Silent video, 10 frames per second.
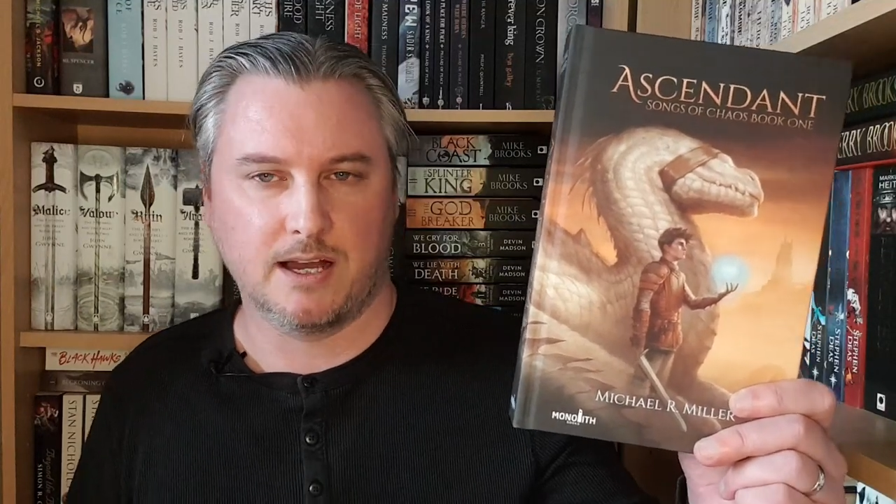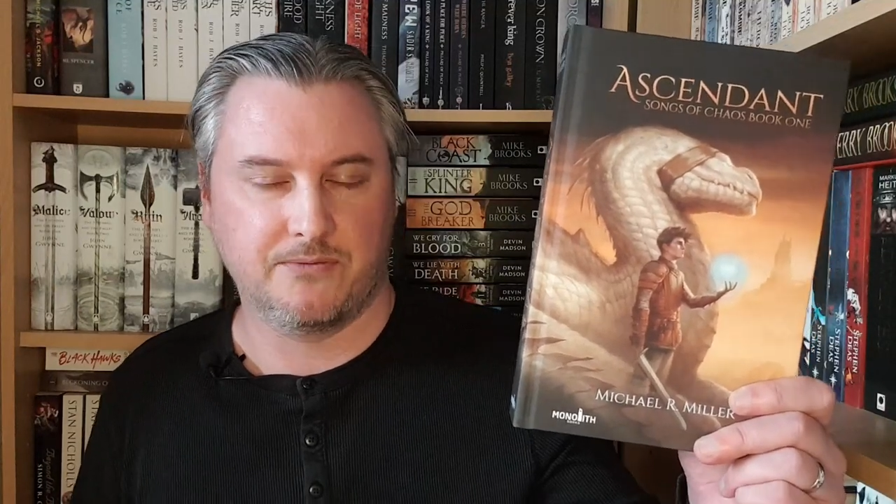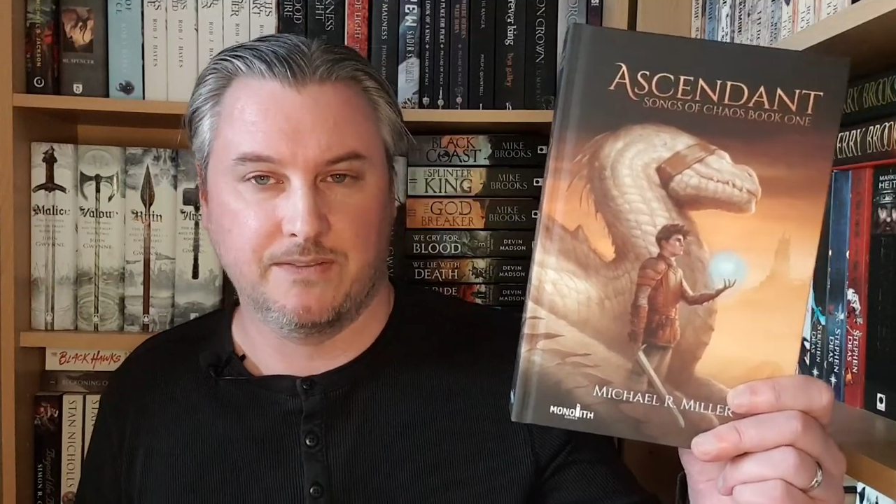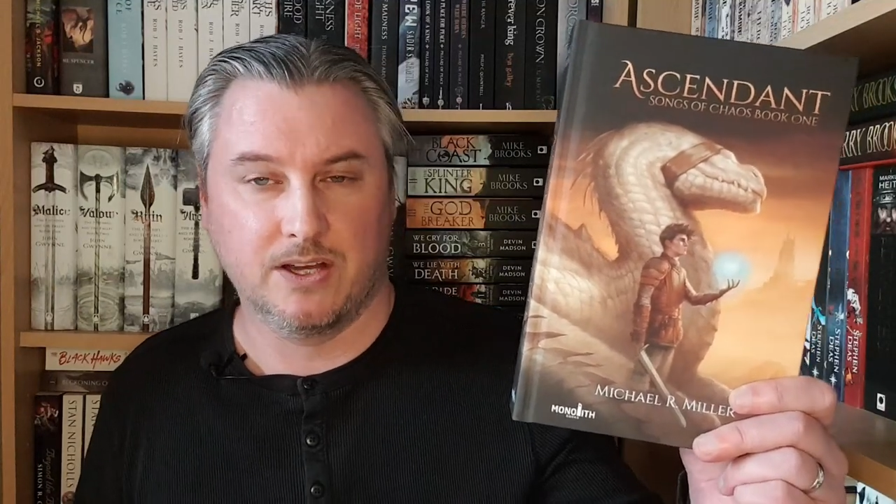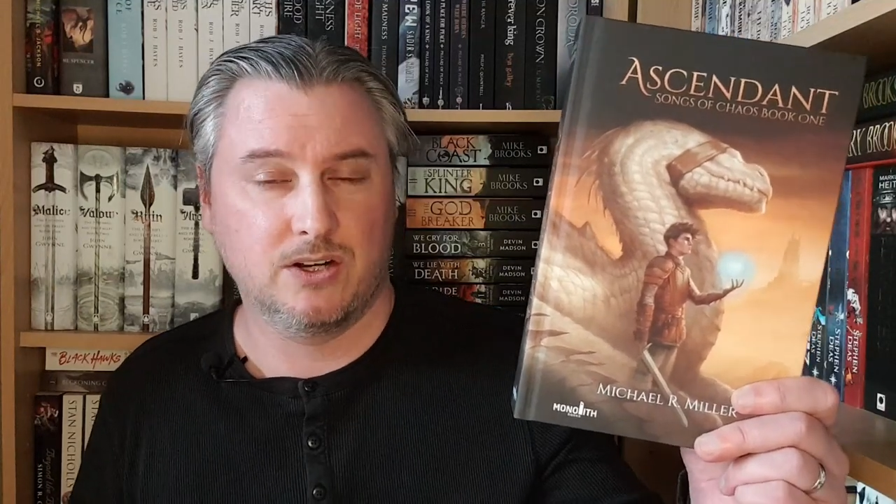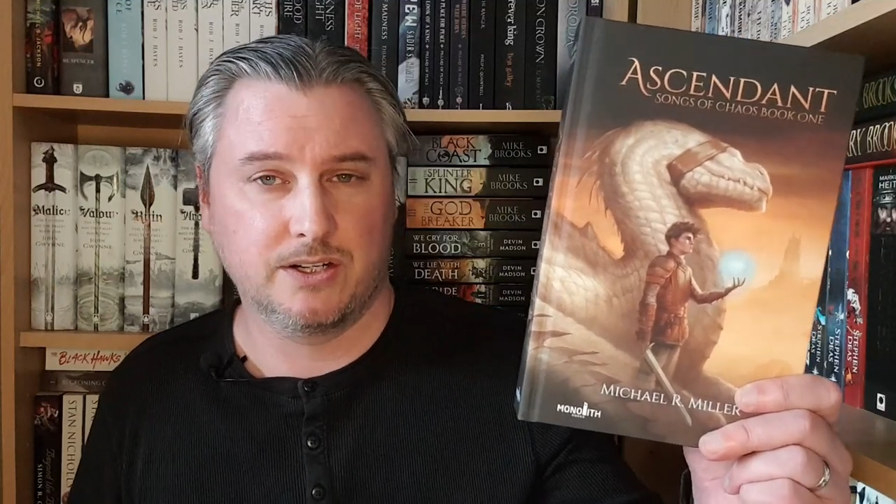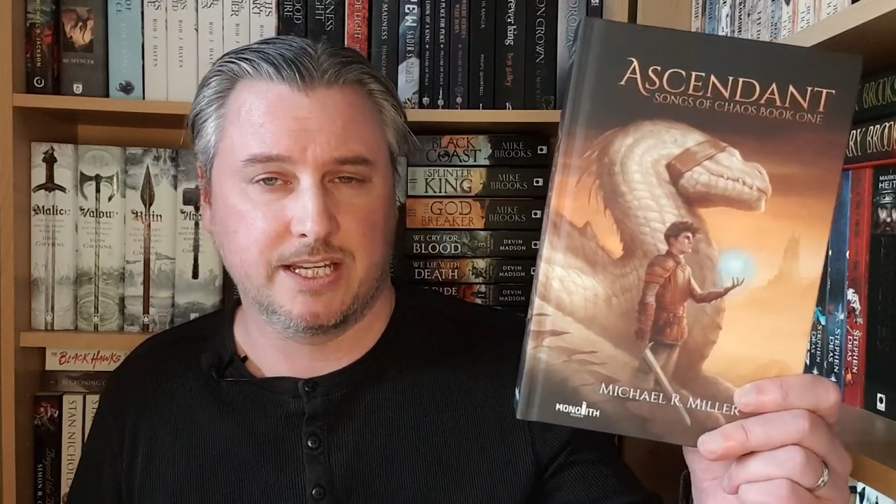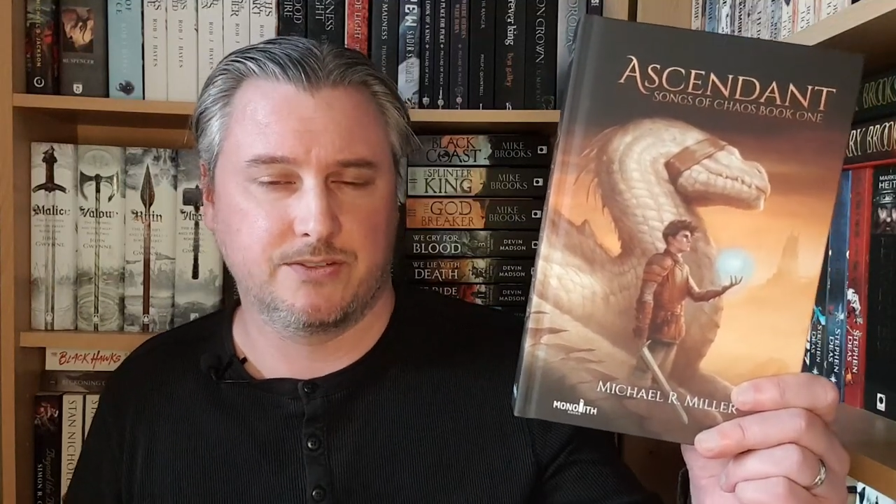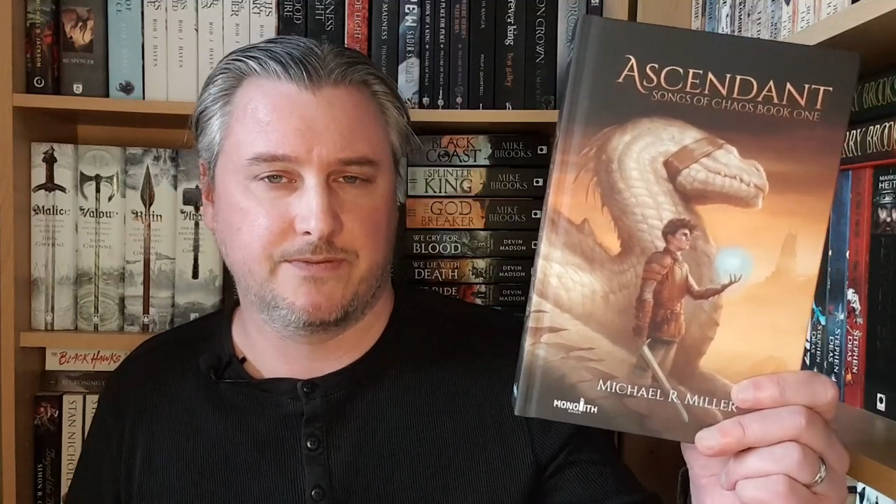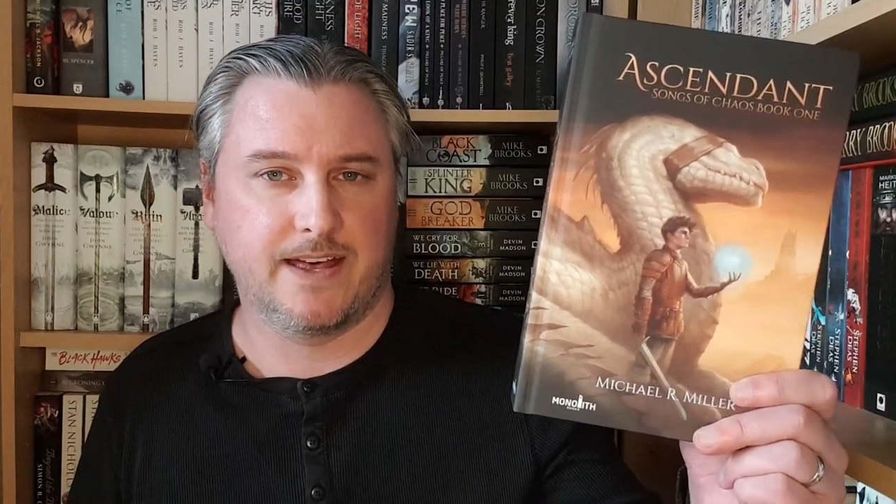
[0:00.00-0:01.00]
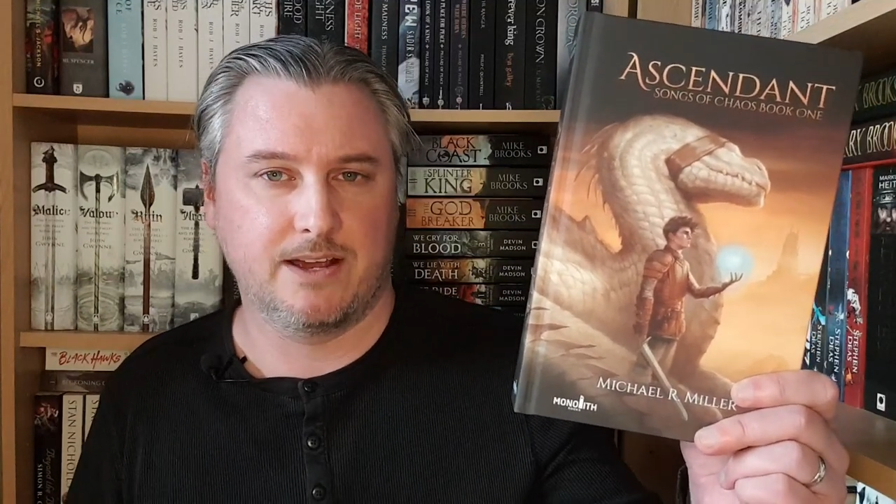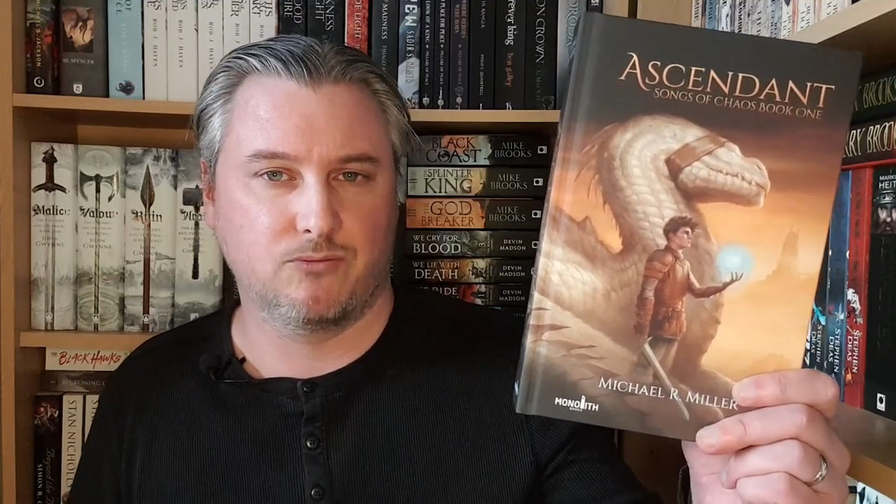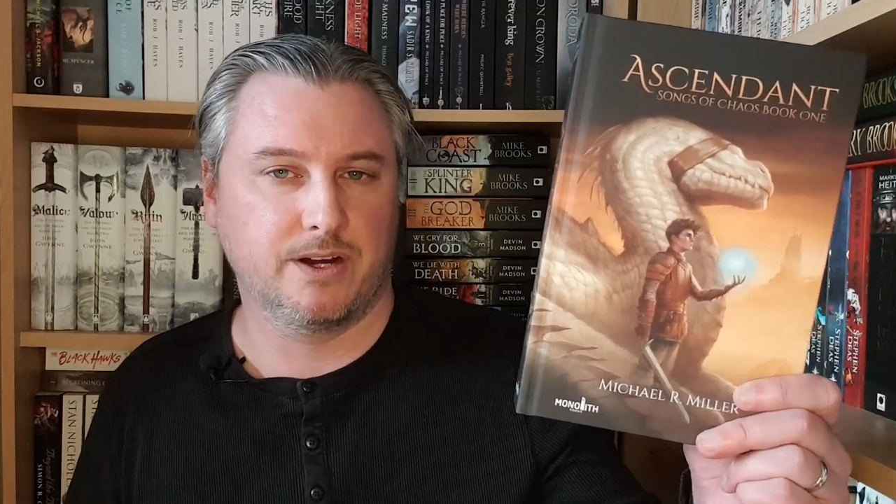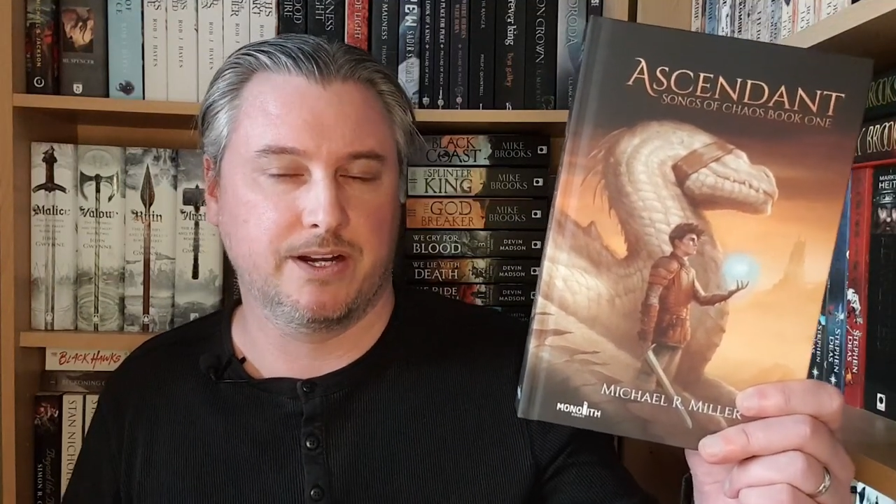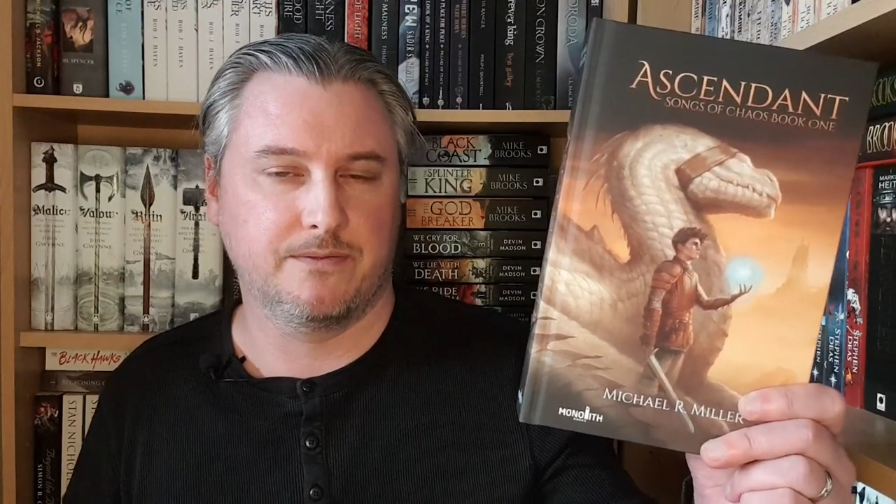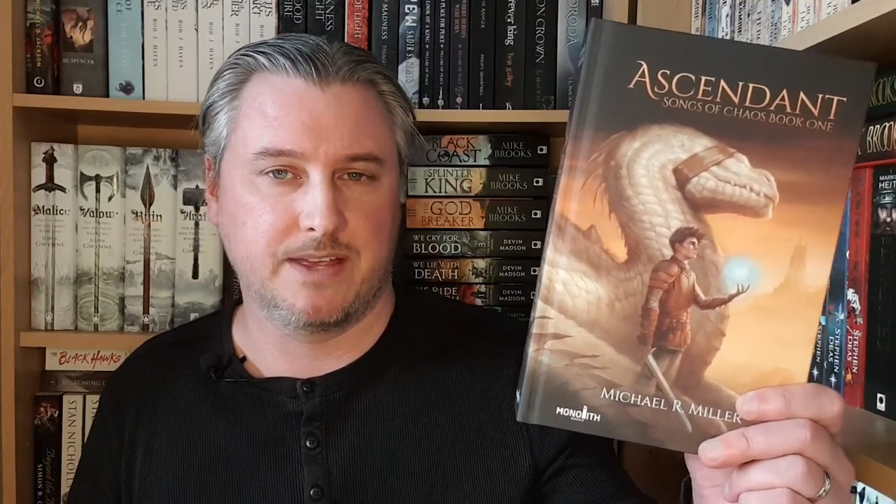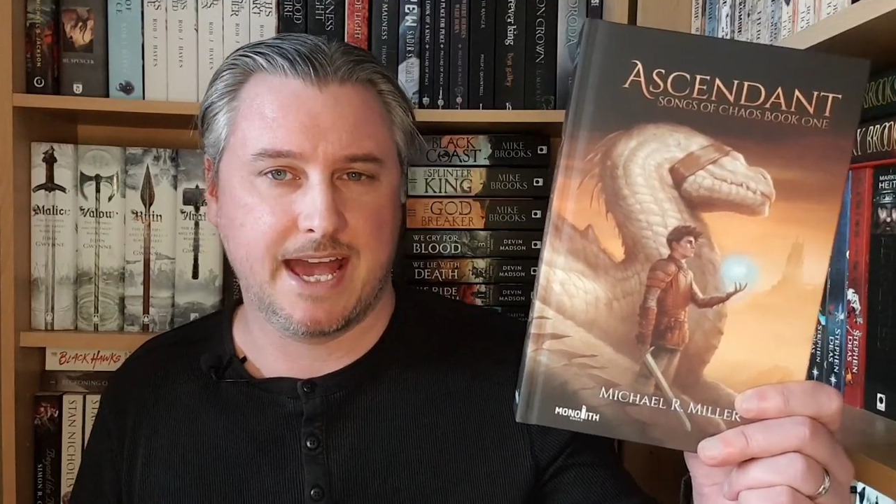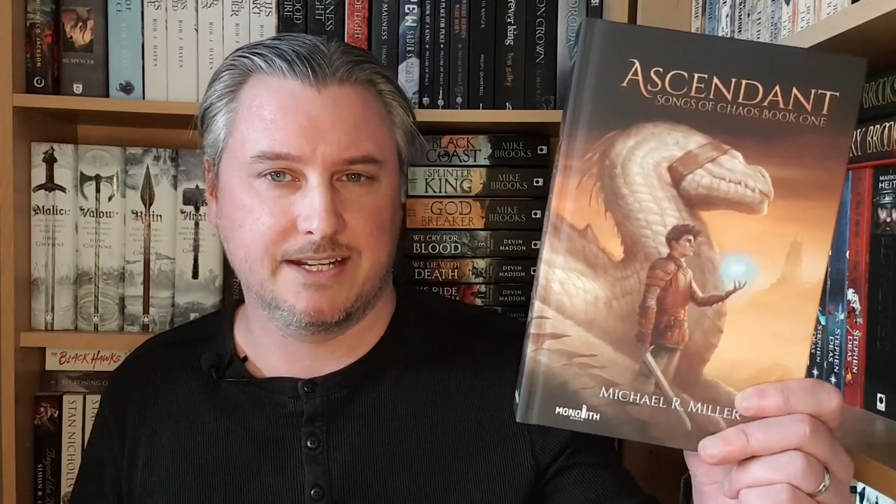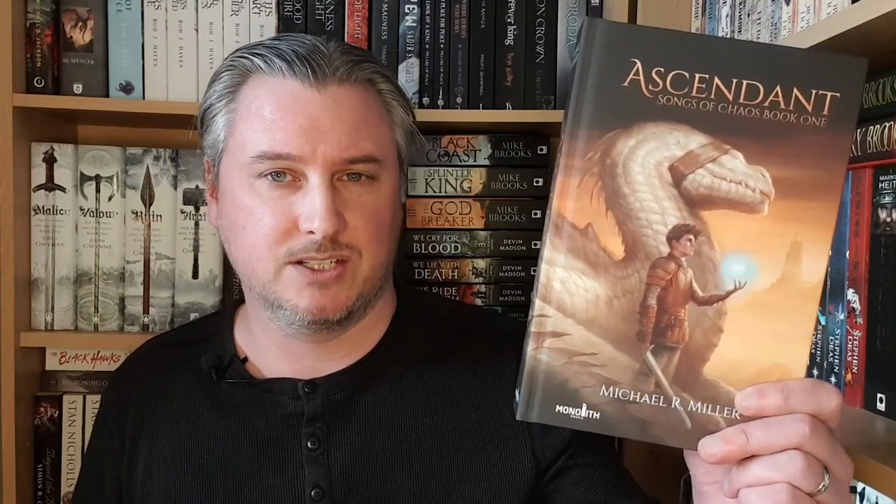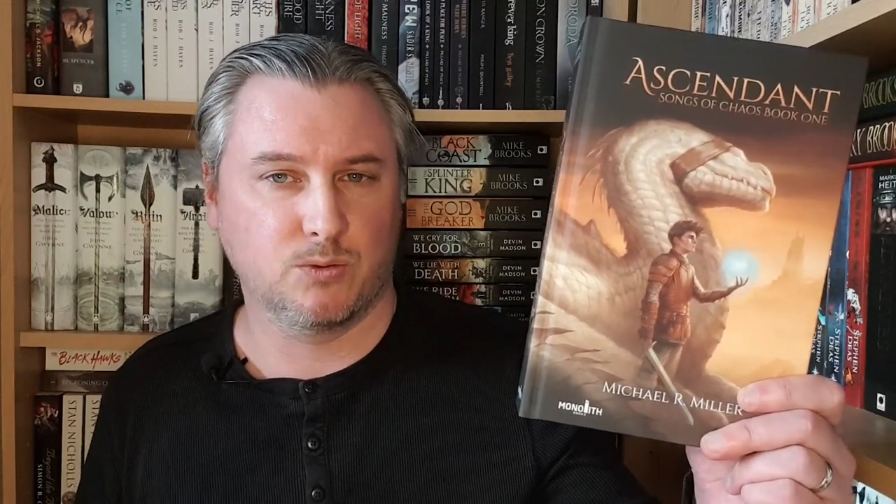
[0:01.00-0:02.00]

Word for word: I think the hook is there right at the end